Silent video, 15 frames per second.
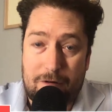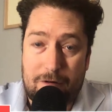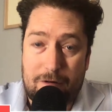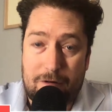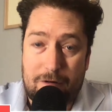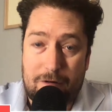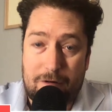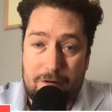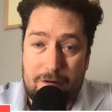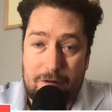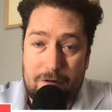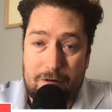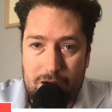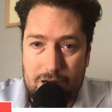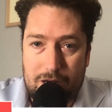on their most
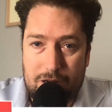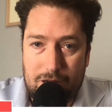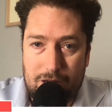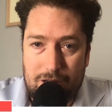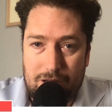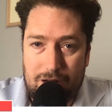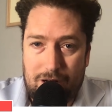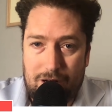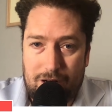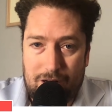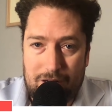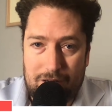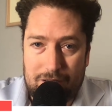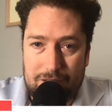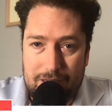wanted
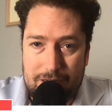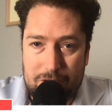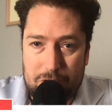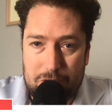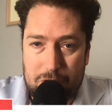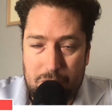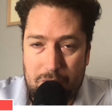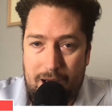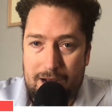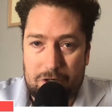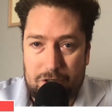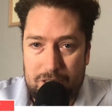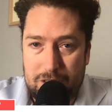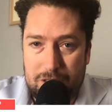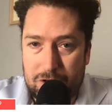a list who
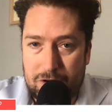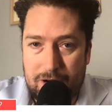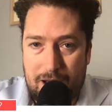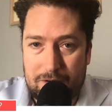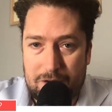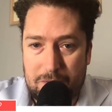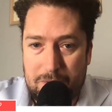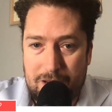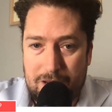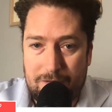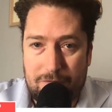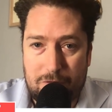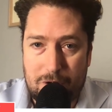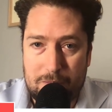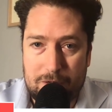actually turned out to be
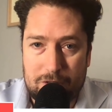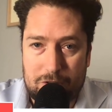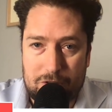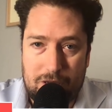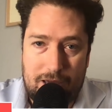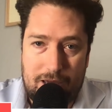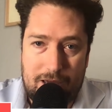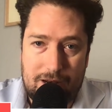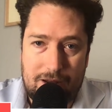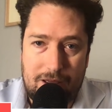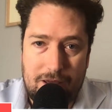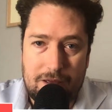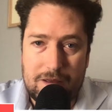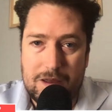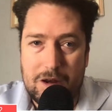informants? And,
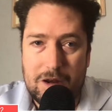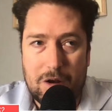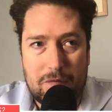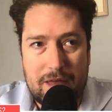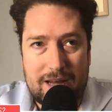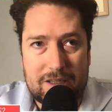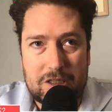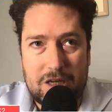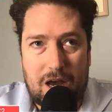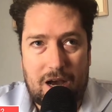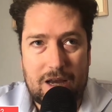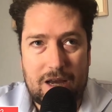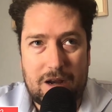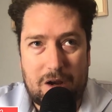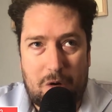you know, that's
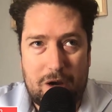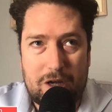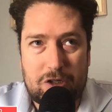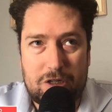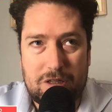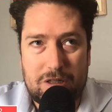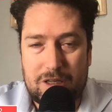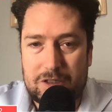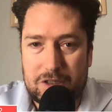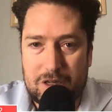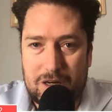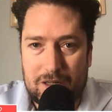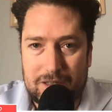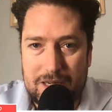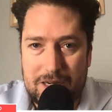not a question that's
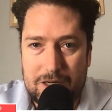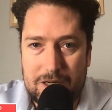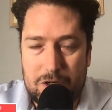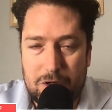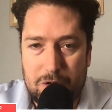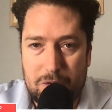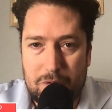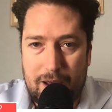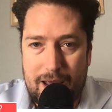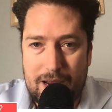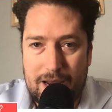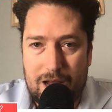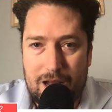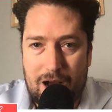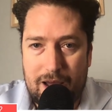going to lead to
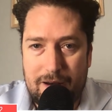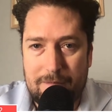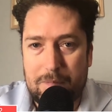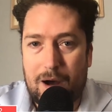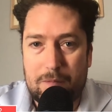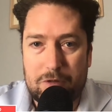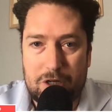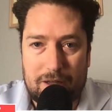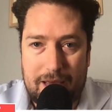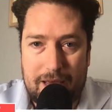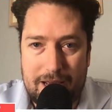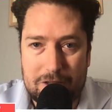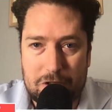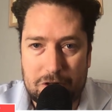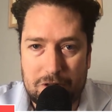a kind of bombshell
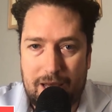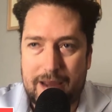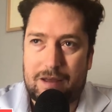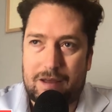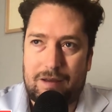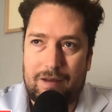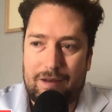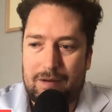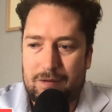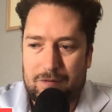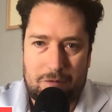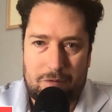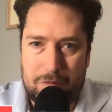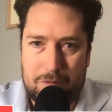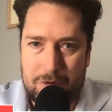answer like,
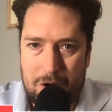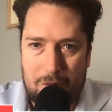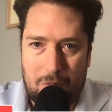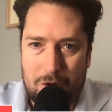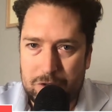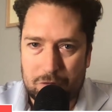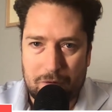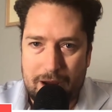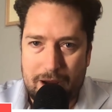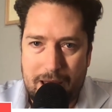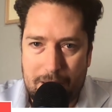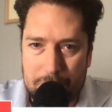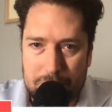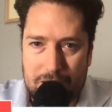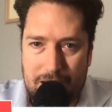you know, was Ray
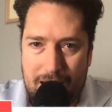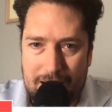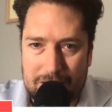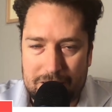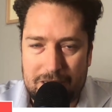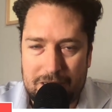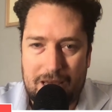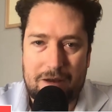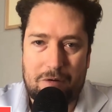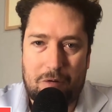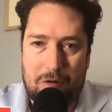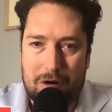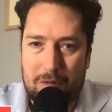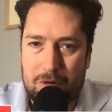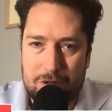Epps an asset
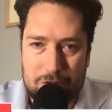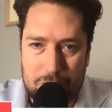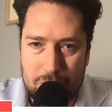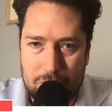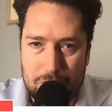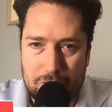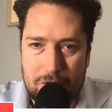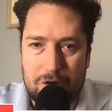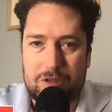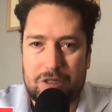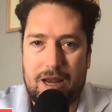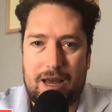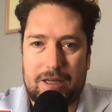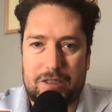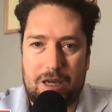or was Stuart Rhodes
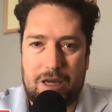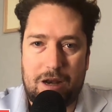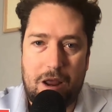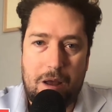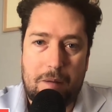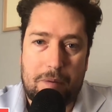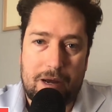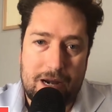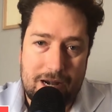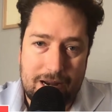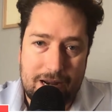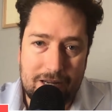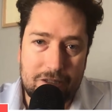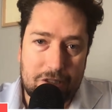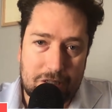an asset? But it
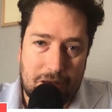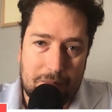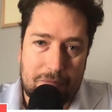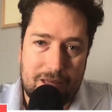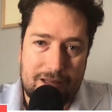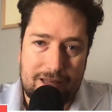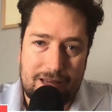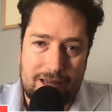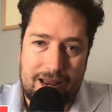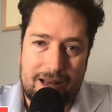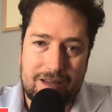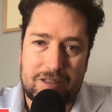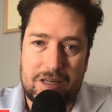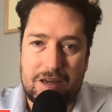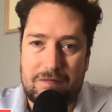is something that
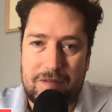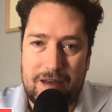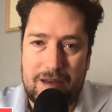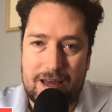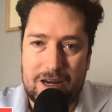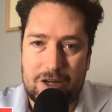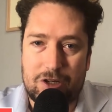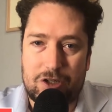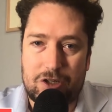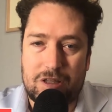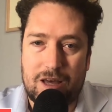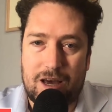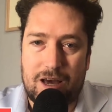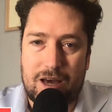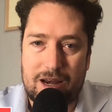has the
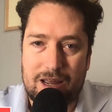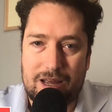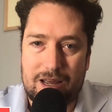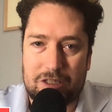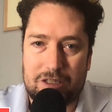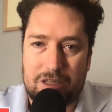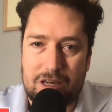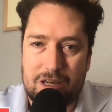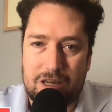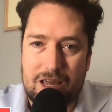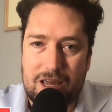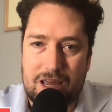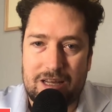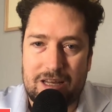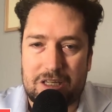advantage that
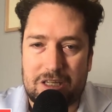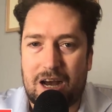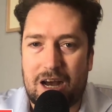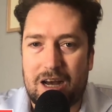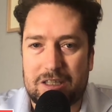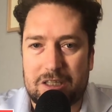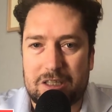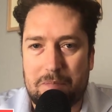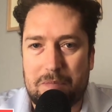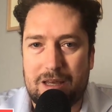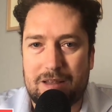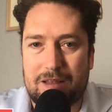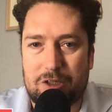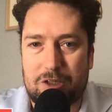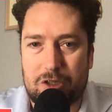it's not
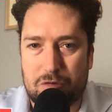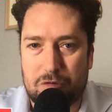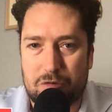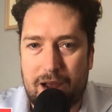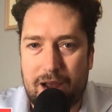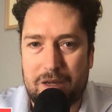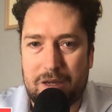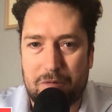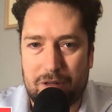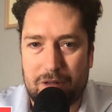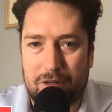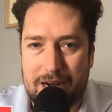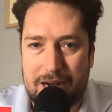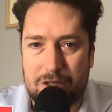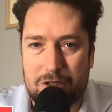something that's directly
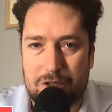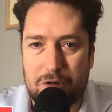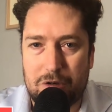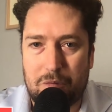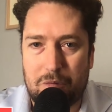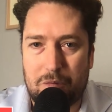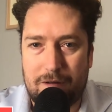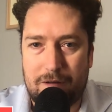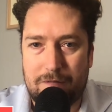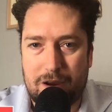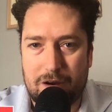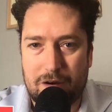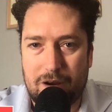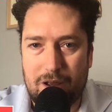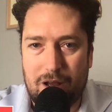related to one of
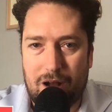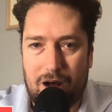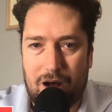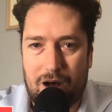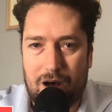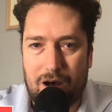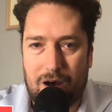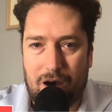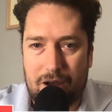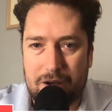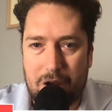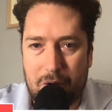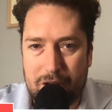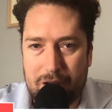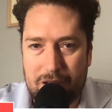their
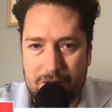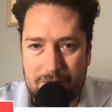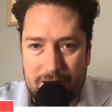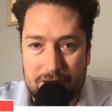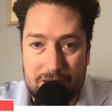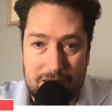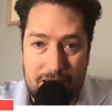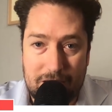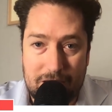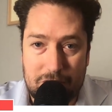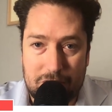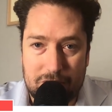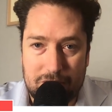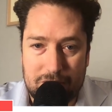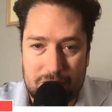ongoing
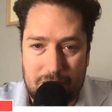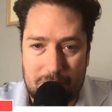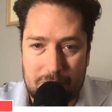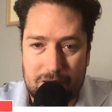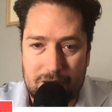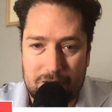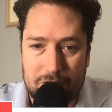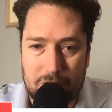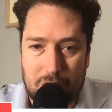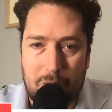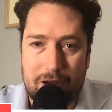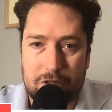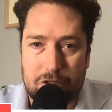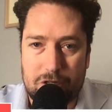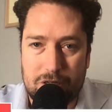investigations. It's a
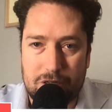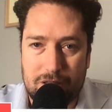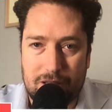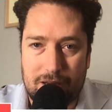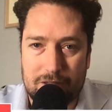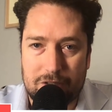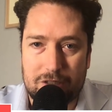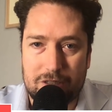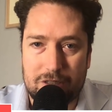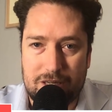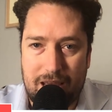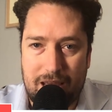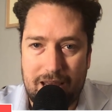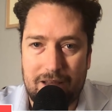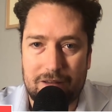question that's
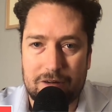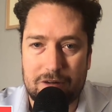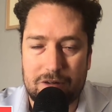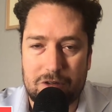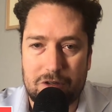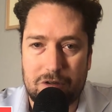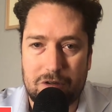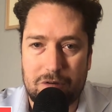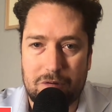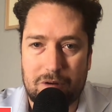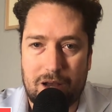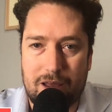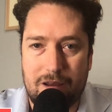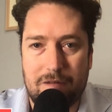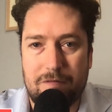tailored to
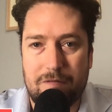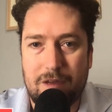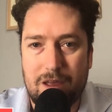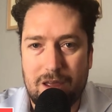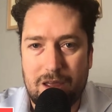kind of